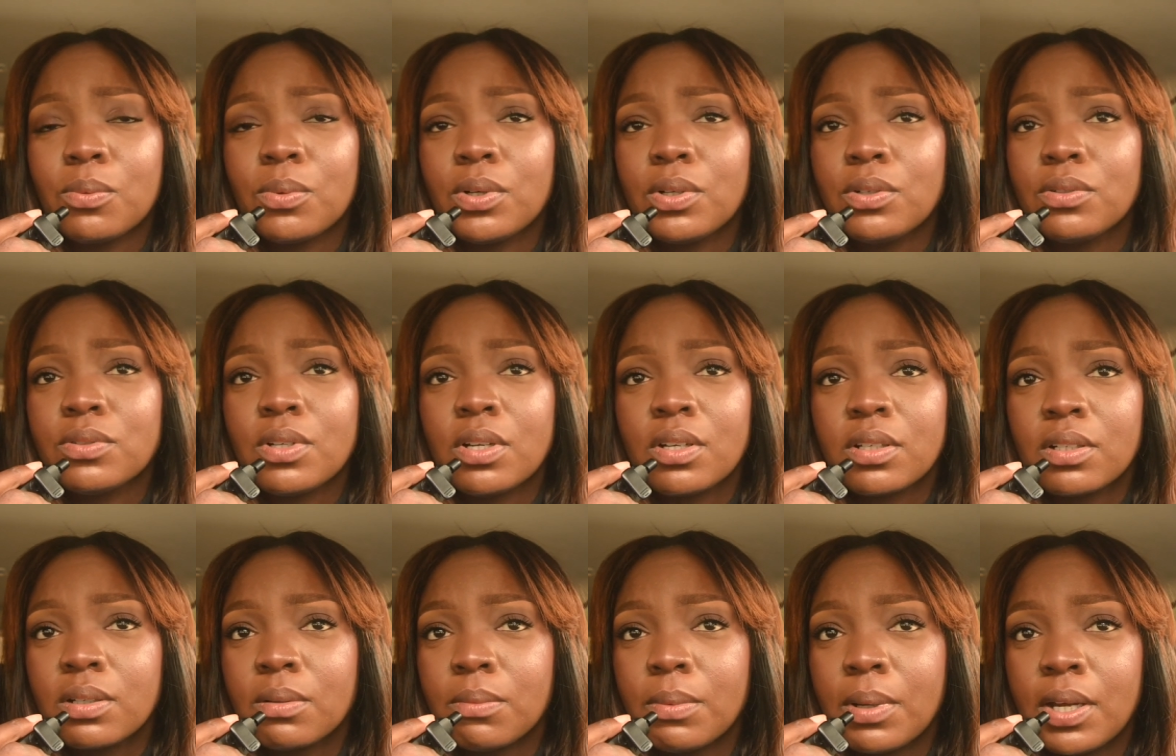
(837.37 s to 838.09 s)
What are you
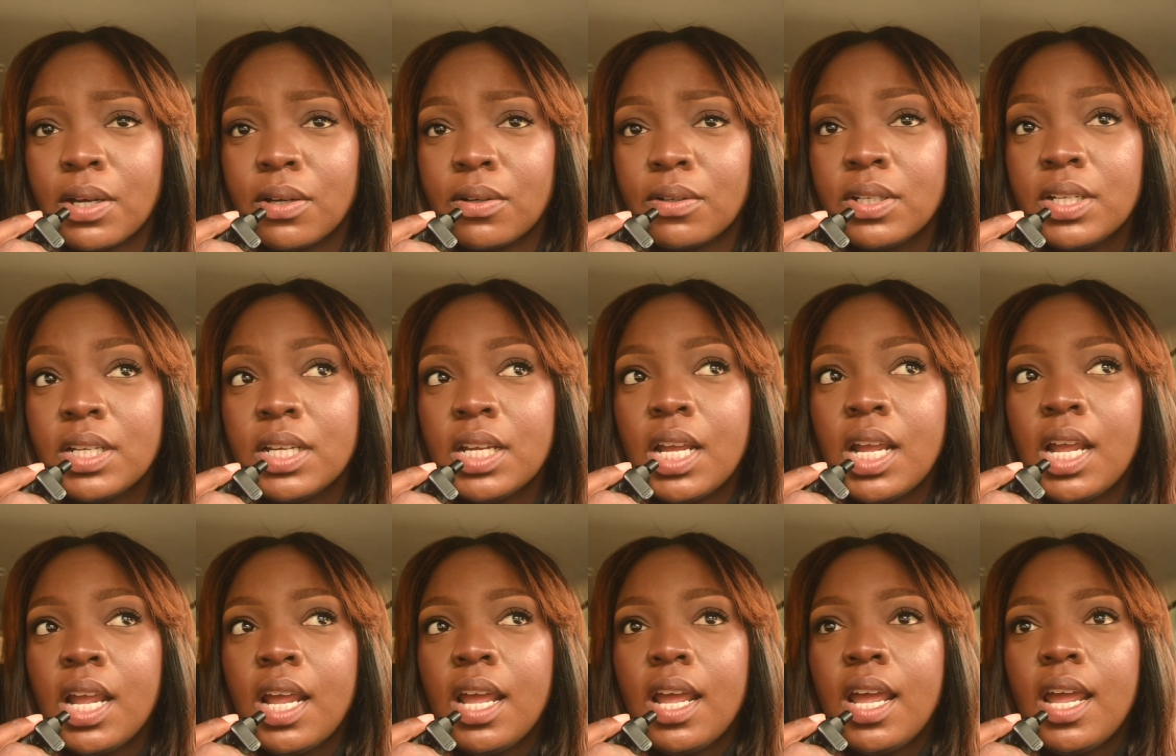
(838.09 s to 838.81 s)
talking about?
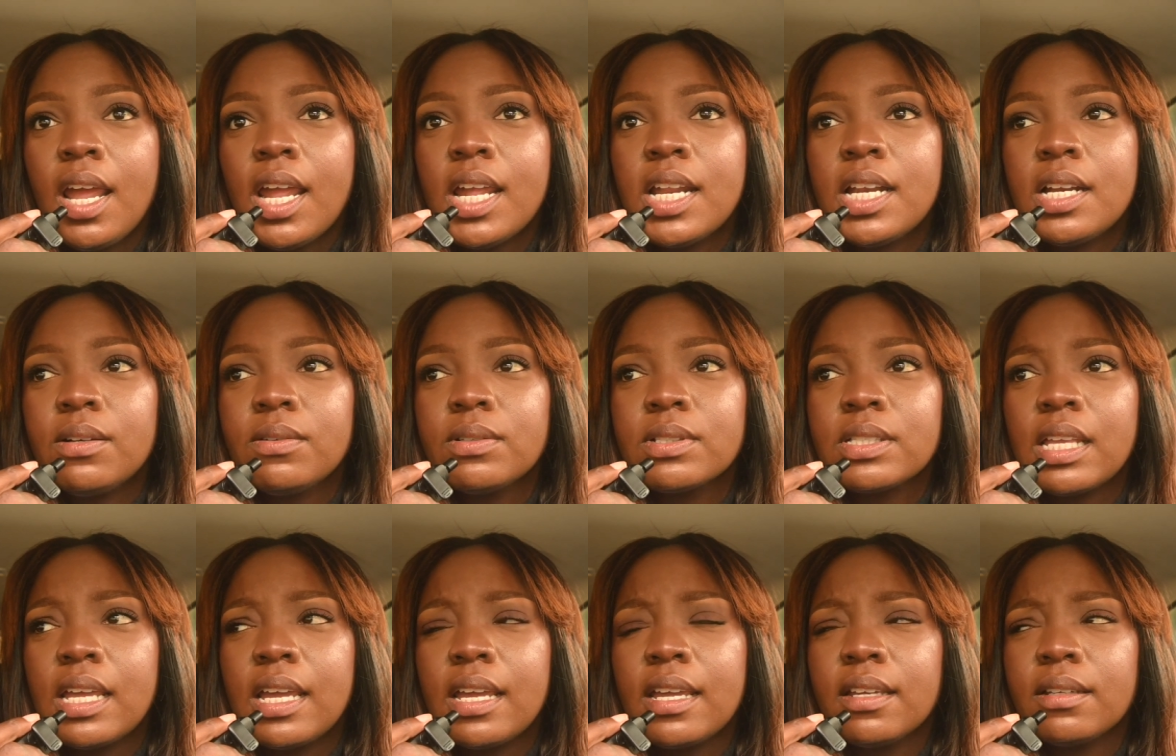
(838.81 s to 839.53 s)
And I
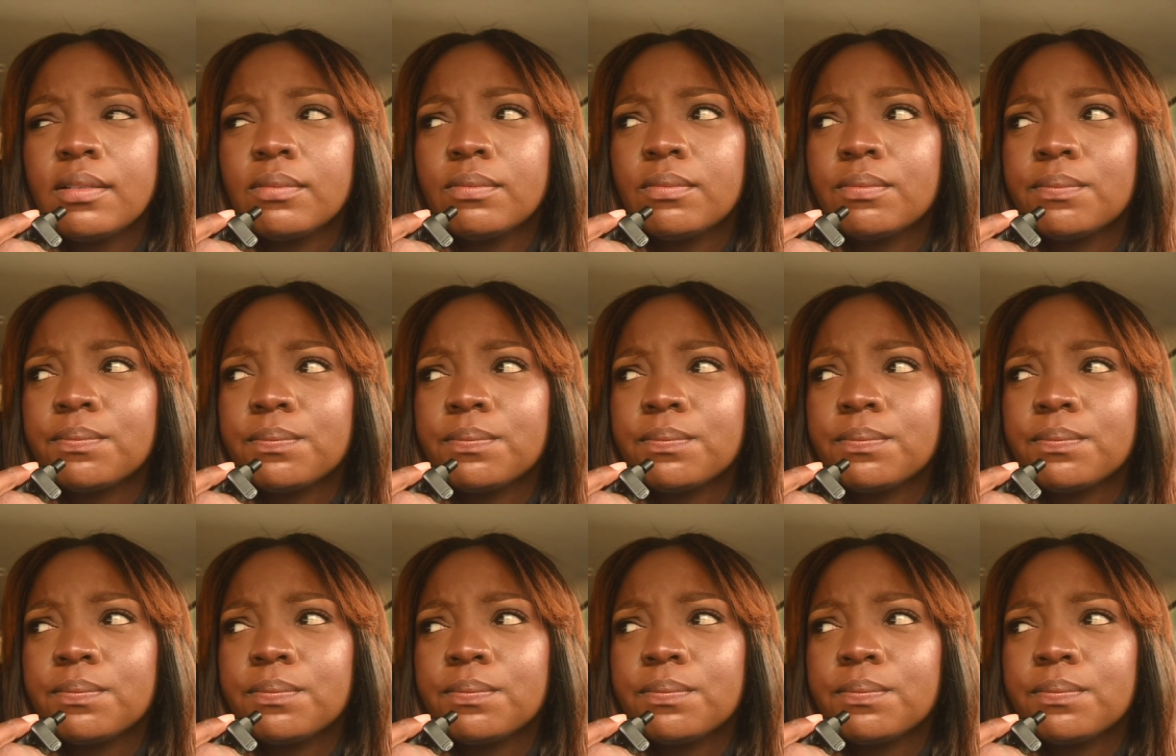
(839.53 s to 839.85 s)
was like,